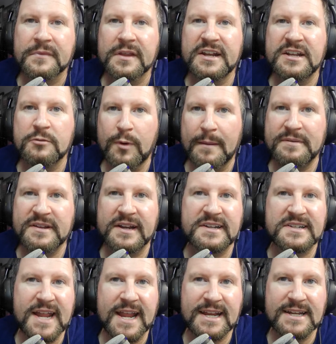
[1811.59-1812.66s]
its website's
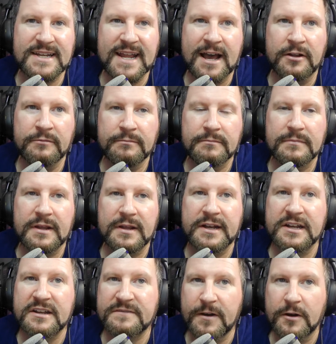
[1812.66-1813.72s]
taken down, and
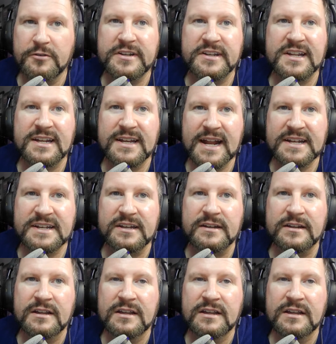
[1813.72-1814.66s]
its phone disconnected.